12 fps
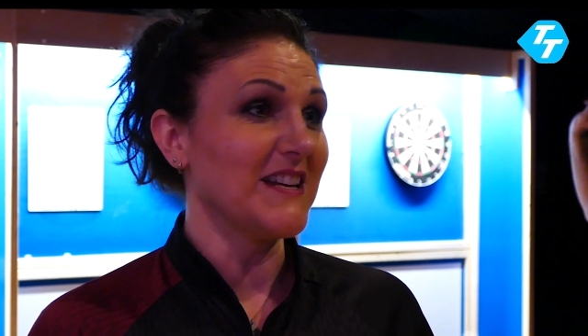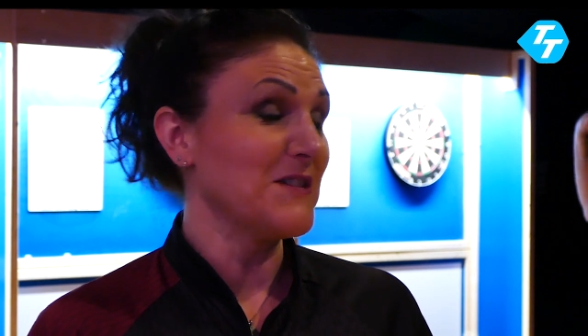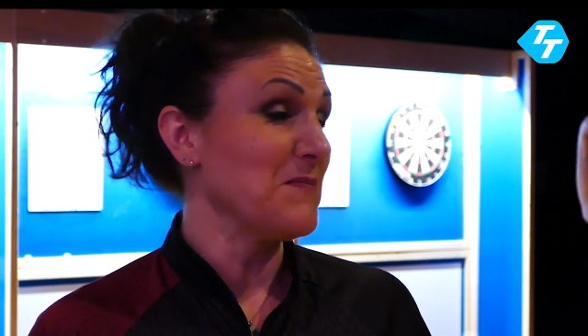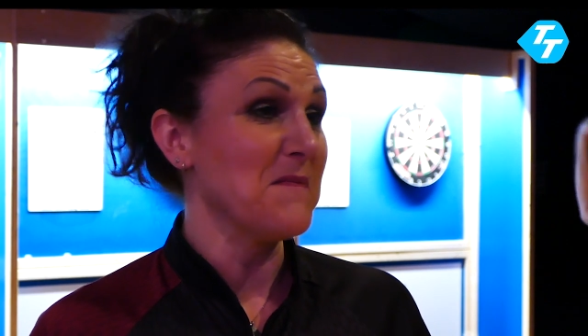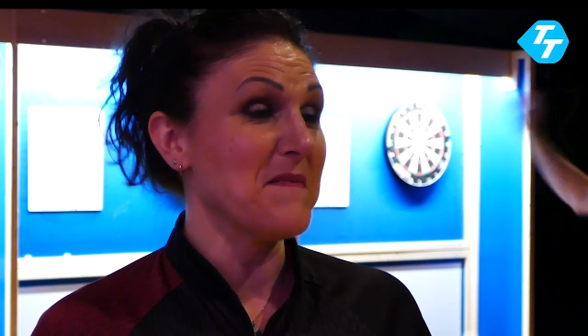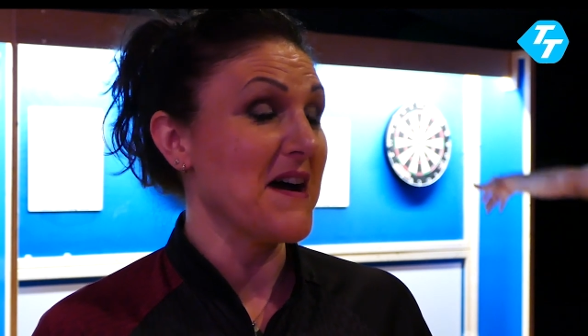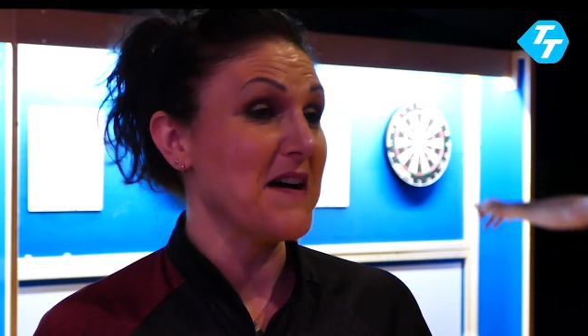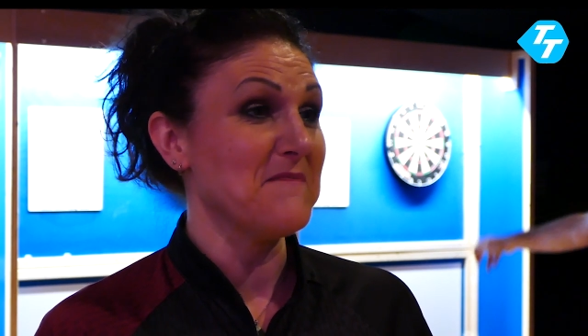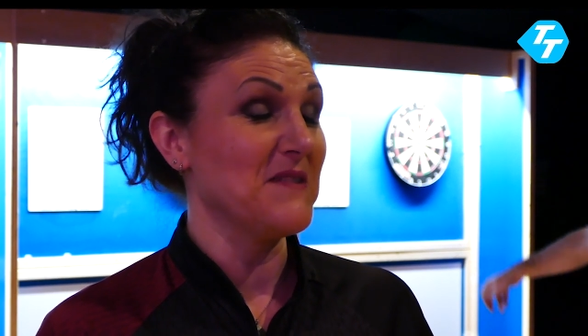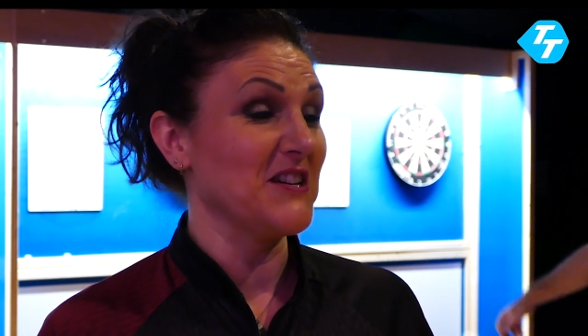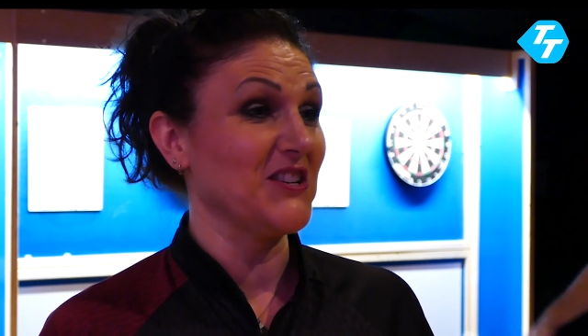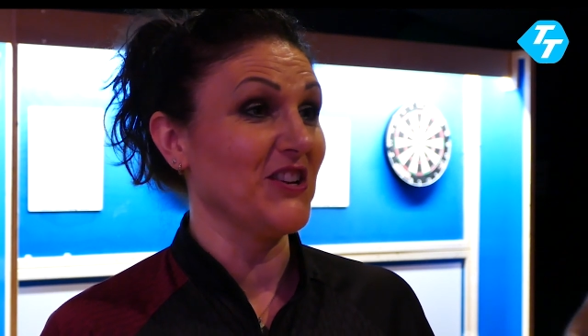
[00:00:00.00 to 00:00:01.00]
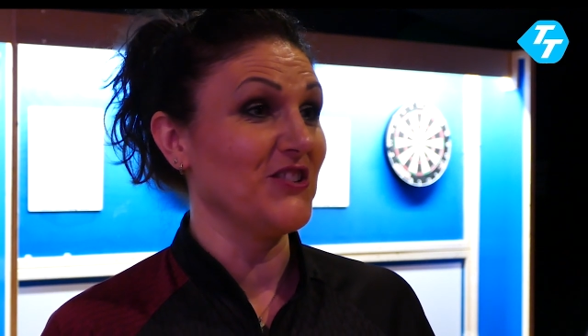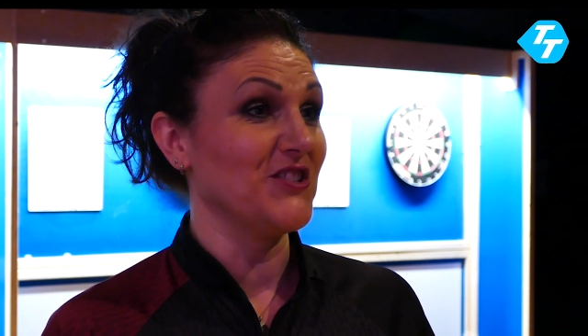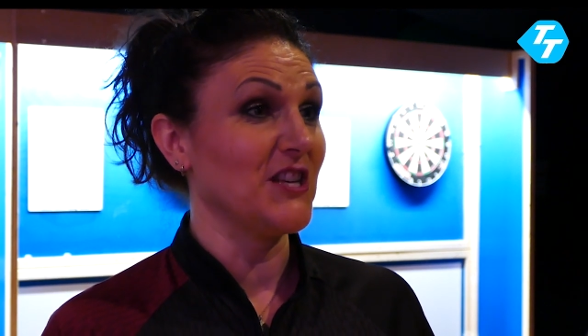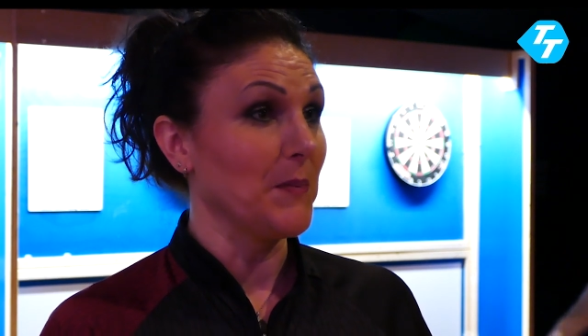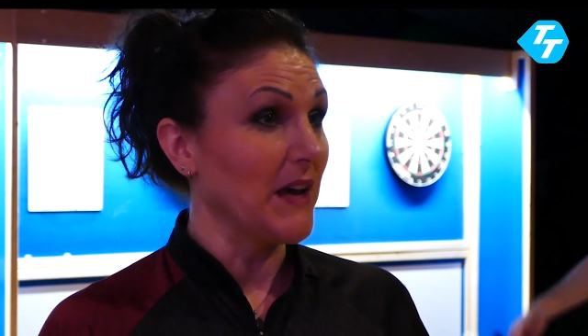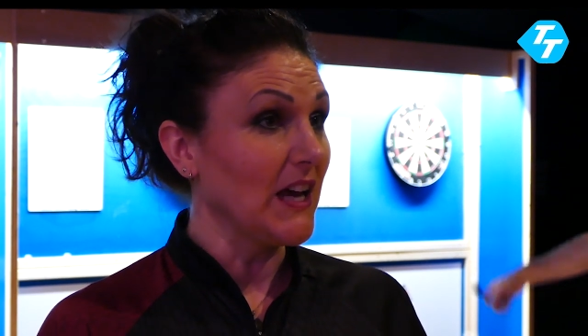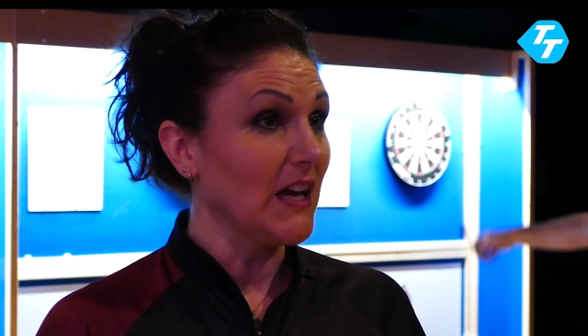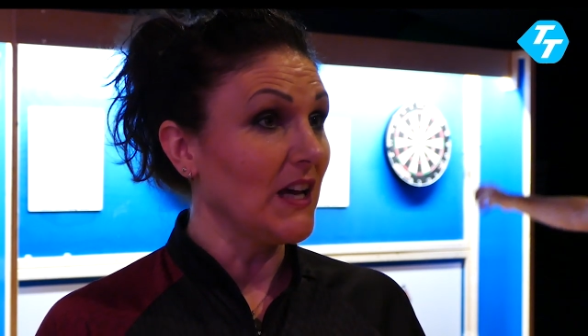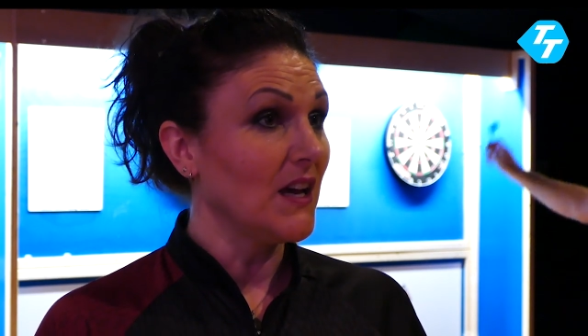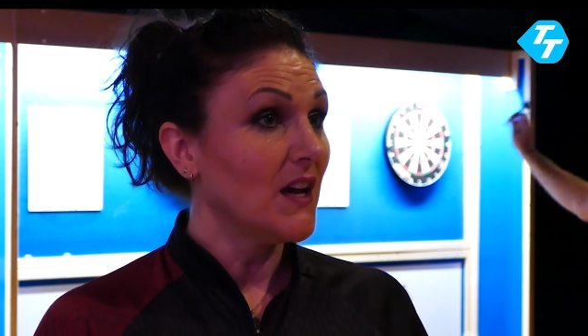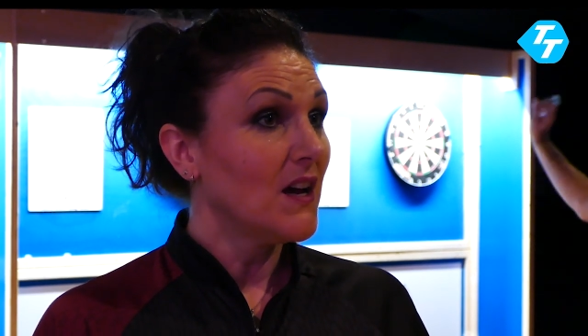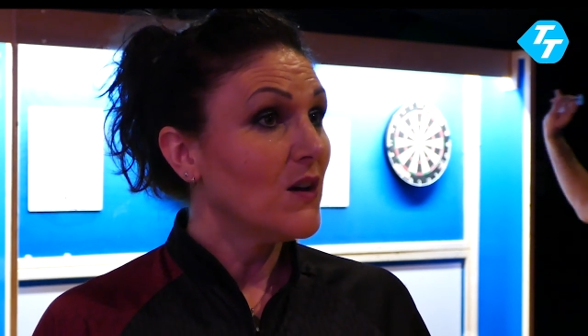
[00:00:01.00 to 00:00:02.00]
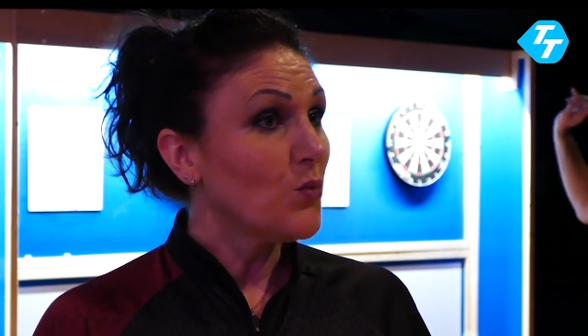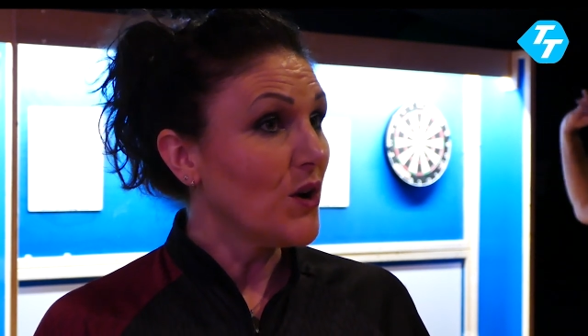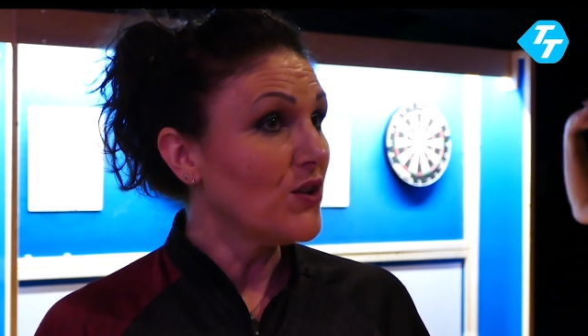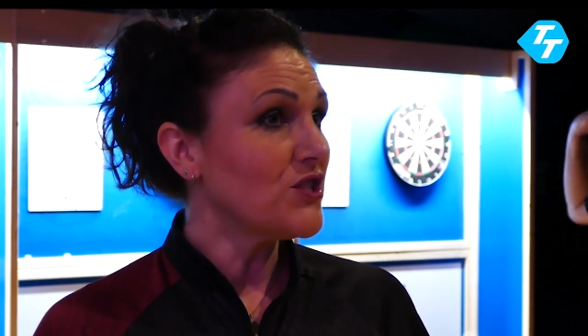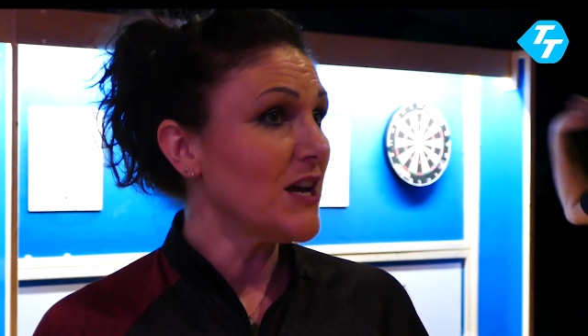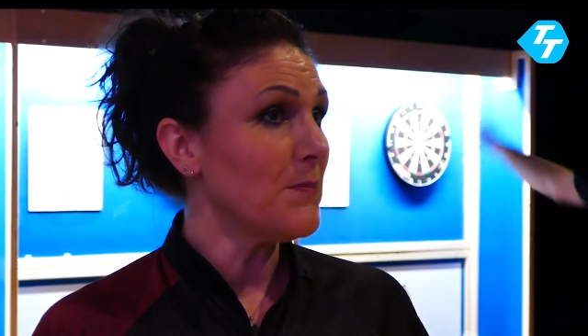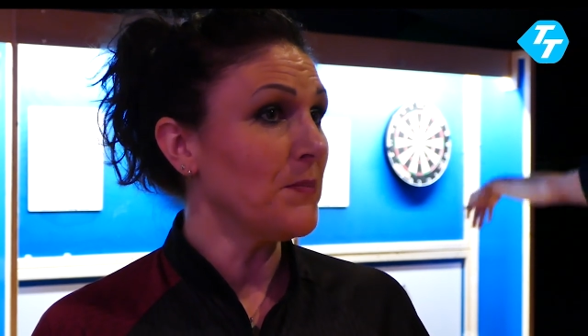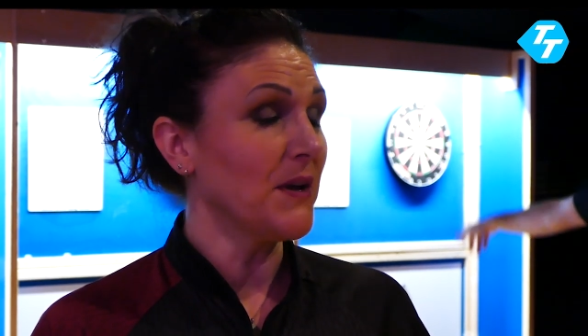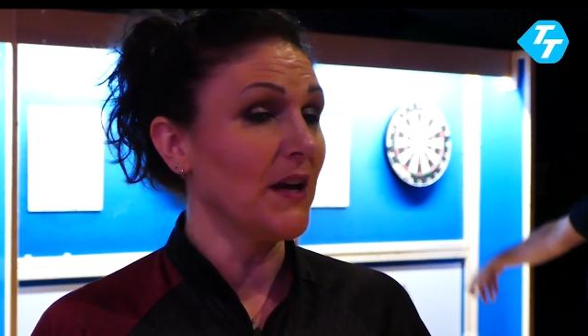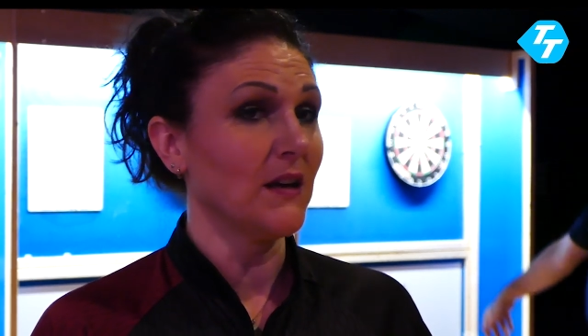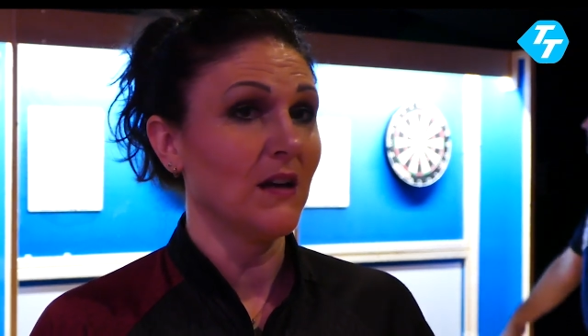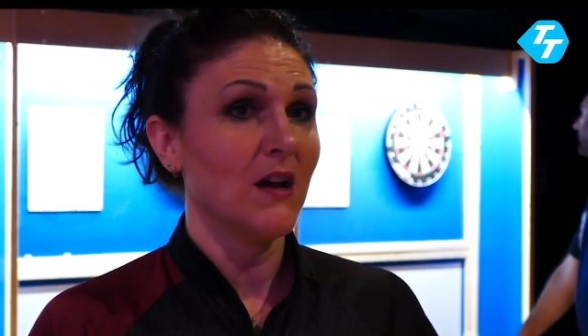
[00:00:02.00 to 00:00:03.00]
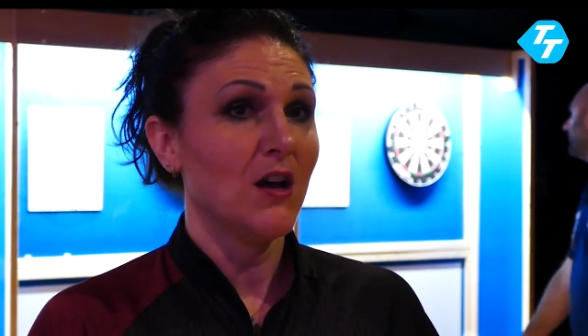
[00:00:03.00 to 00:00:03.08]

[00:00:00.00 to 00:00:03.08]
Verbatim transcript: it's been my ambition to be world champion.